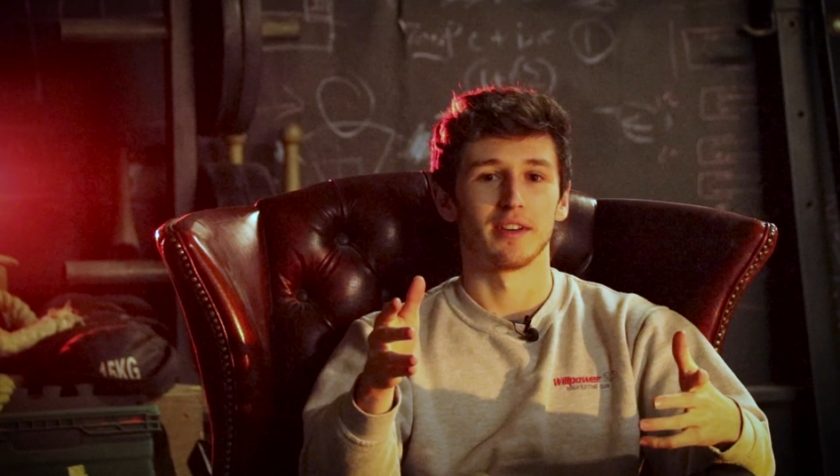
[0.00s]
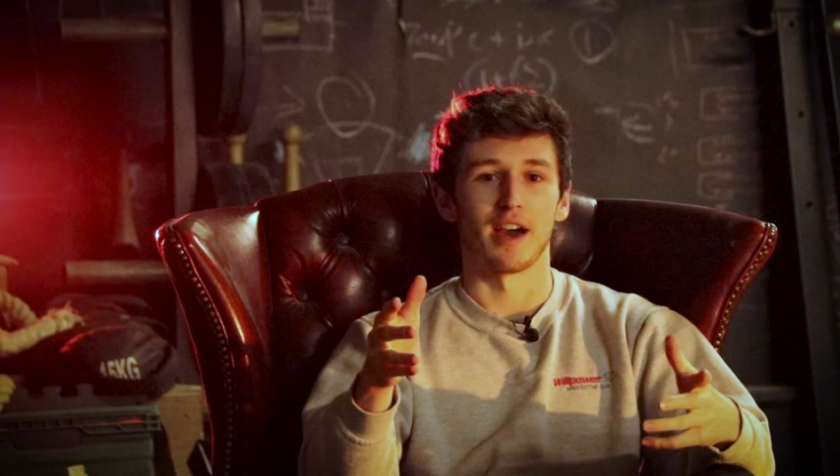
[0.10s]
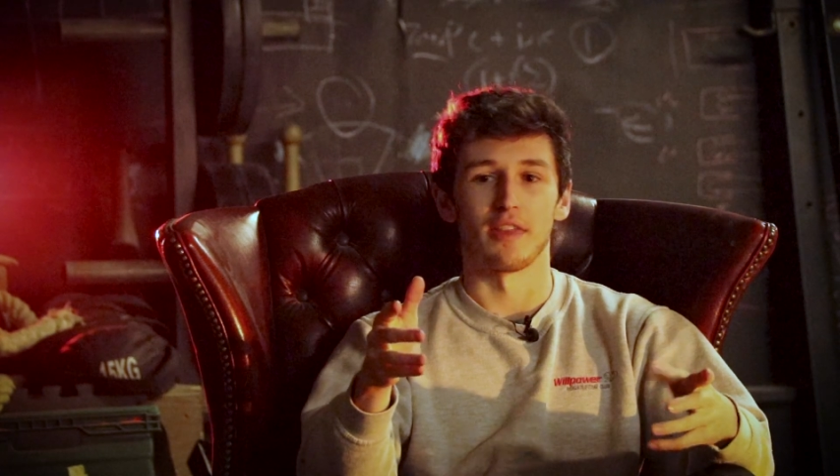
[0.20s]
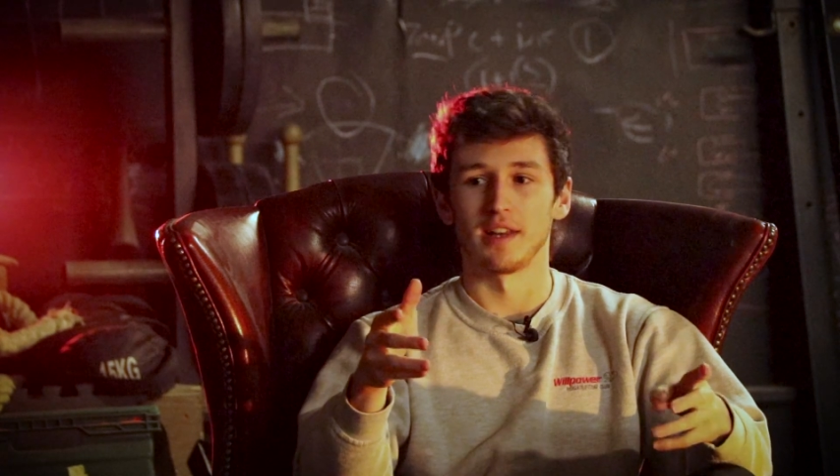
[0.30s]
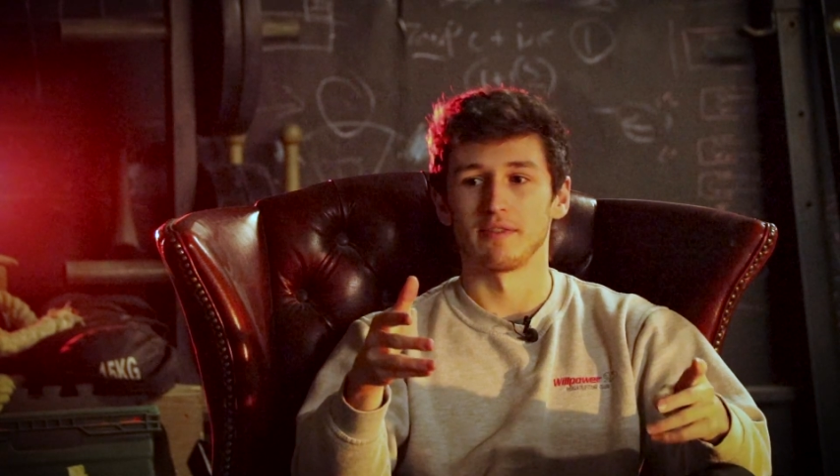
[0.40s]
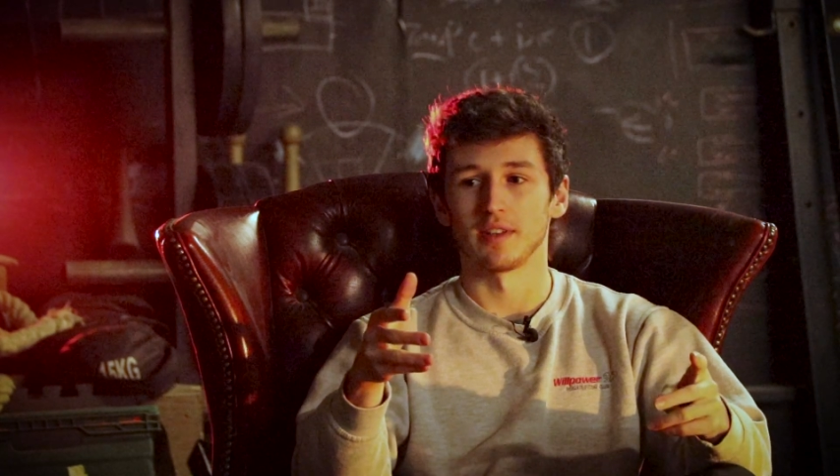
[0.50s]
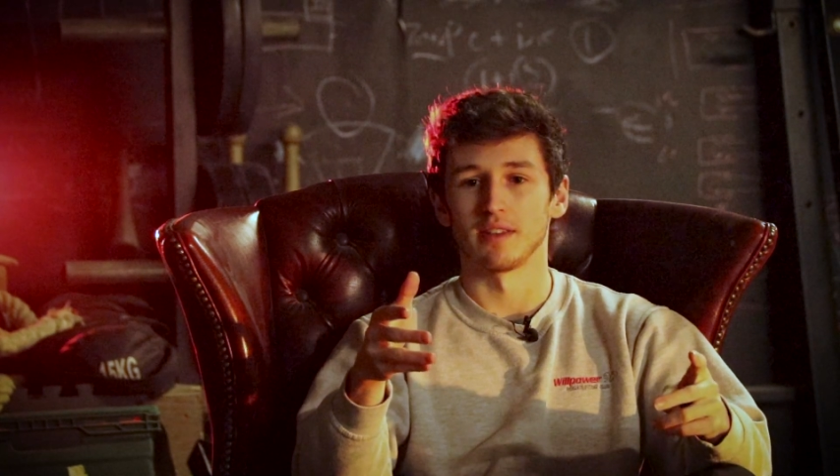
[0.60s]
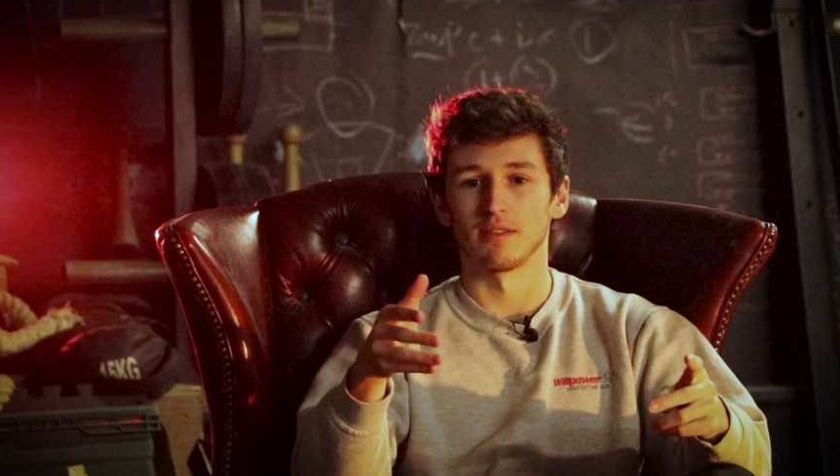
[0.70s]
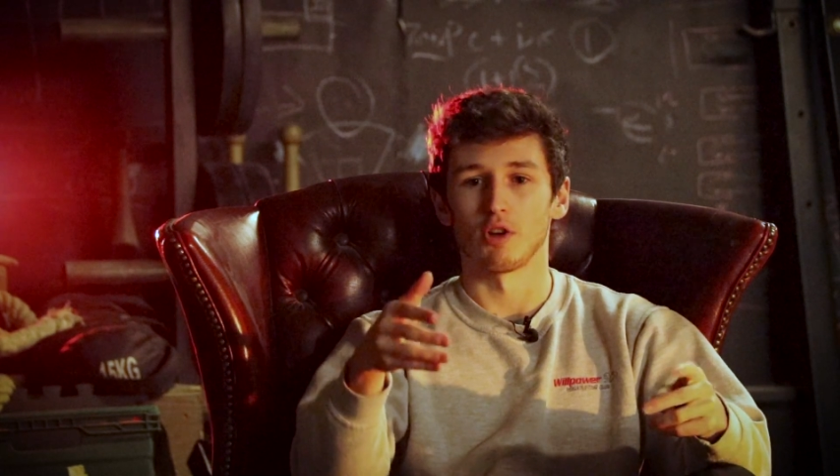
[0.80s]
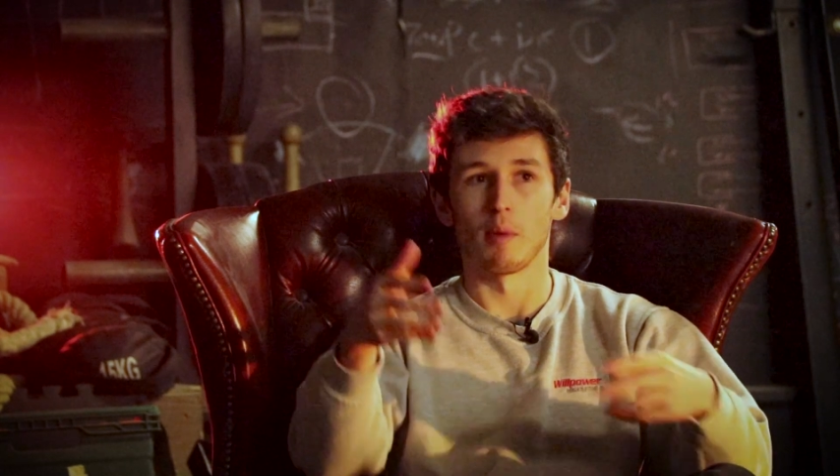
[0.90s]
and they're
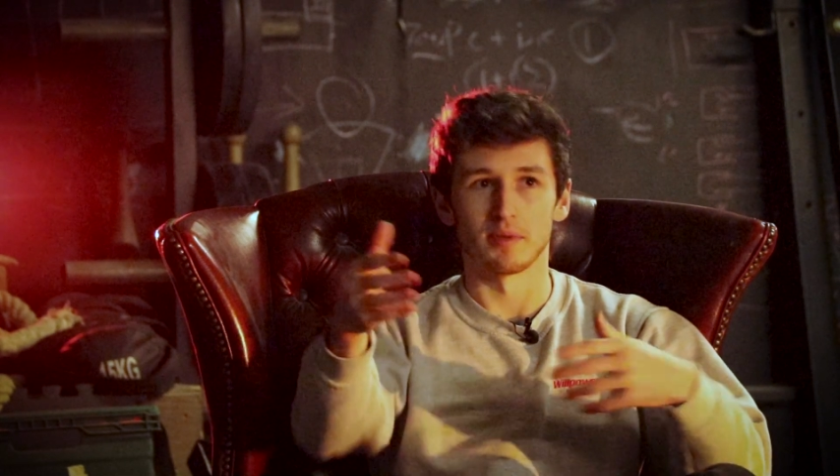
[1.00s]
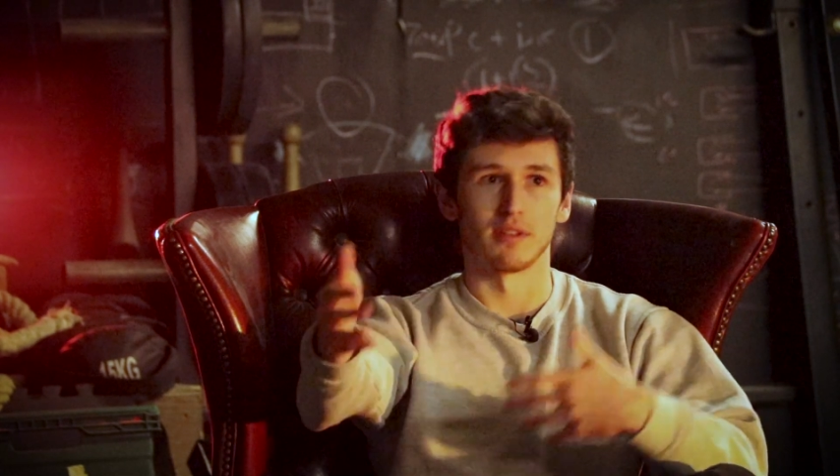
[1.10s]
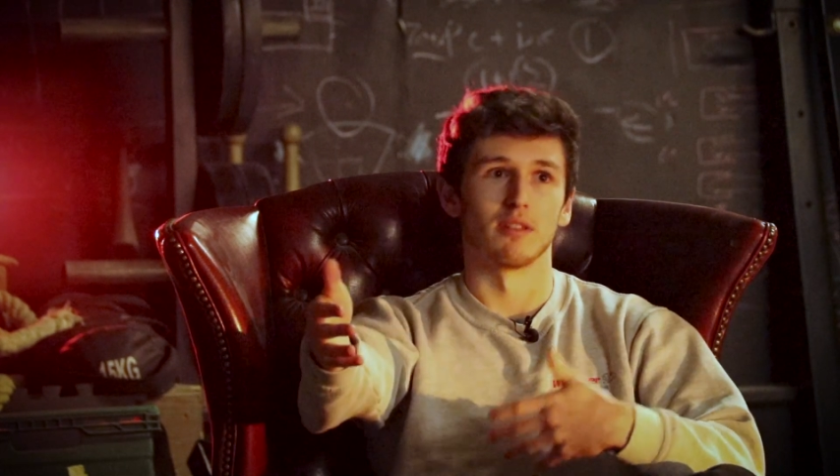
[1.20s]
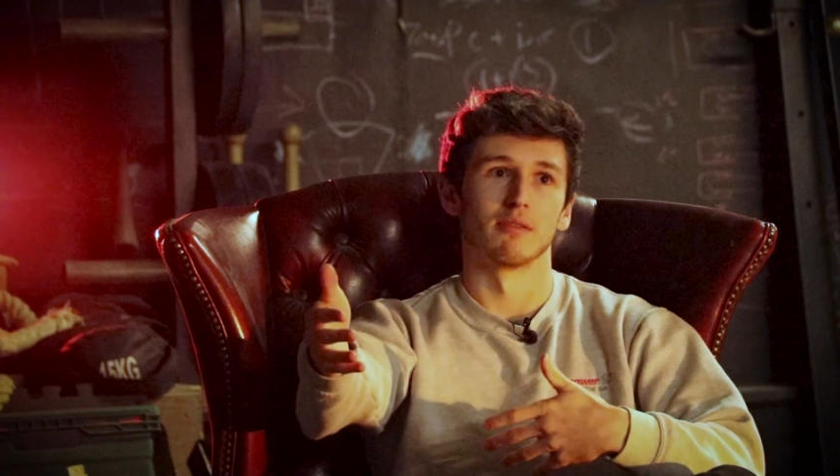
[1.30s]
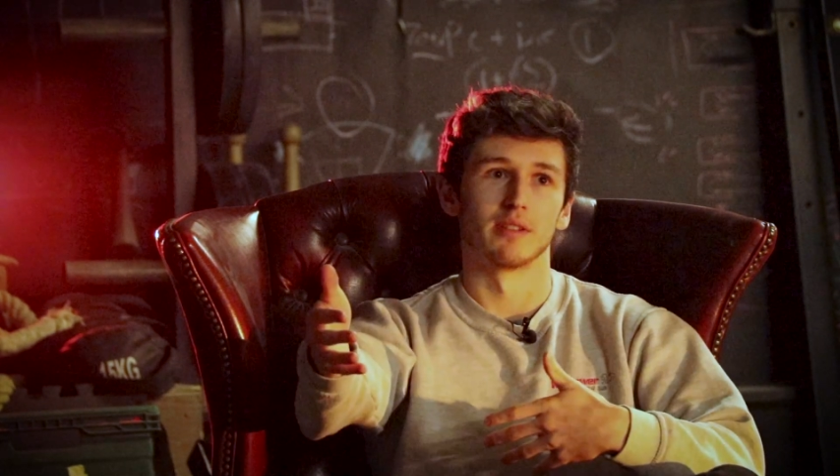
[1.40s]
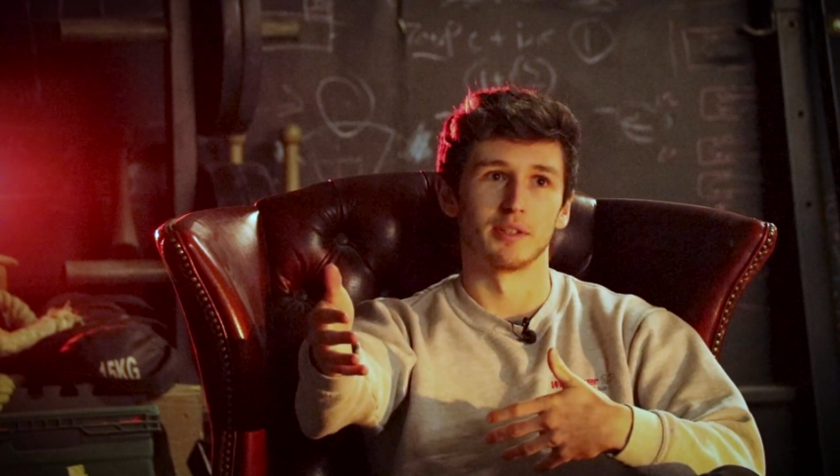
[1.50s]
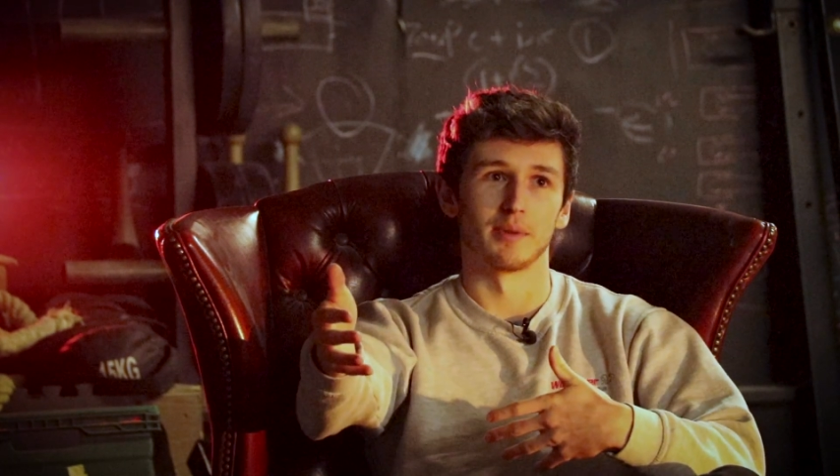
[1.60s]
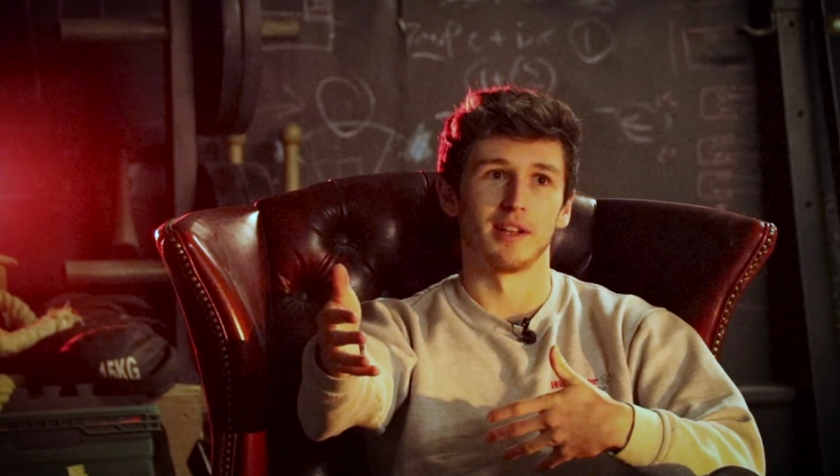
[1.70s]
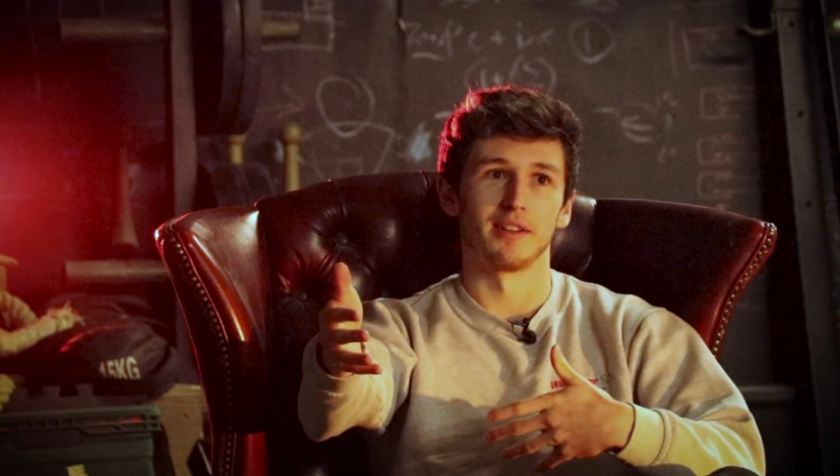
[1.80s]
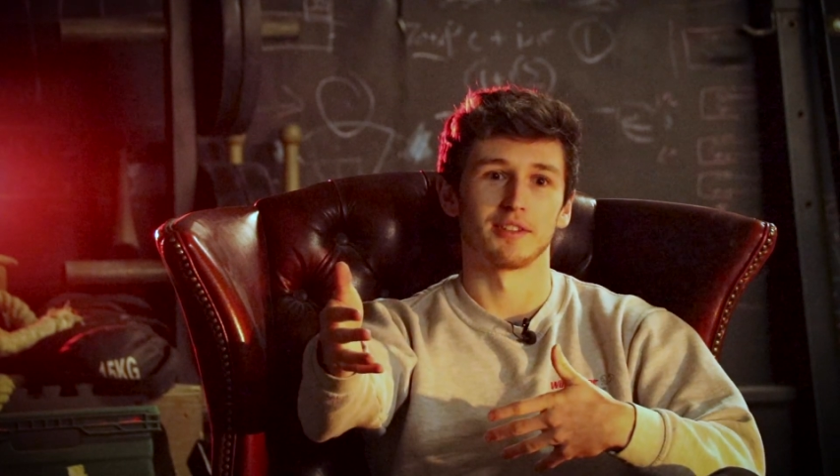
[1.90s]
lifting opposite you as
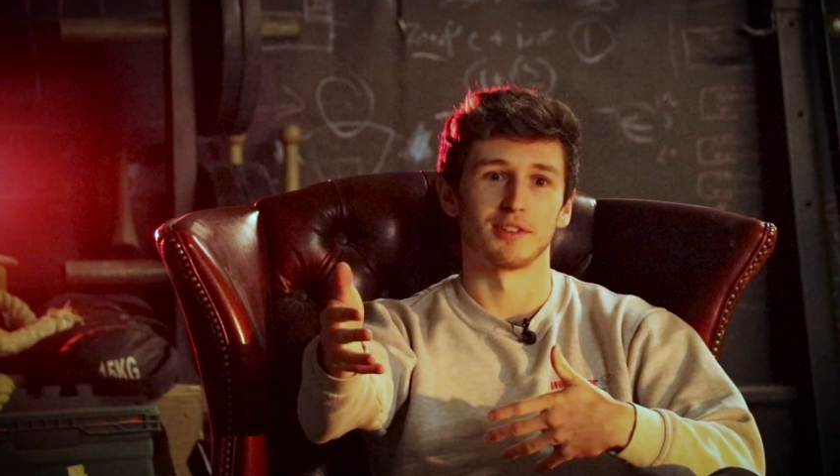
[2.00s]
well.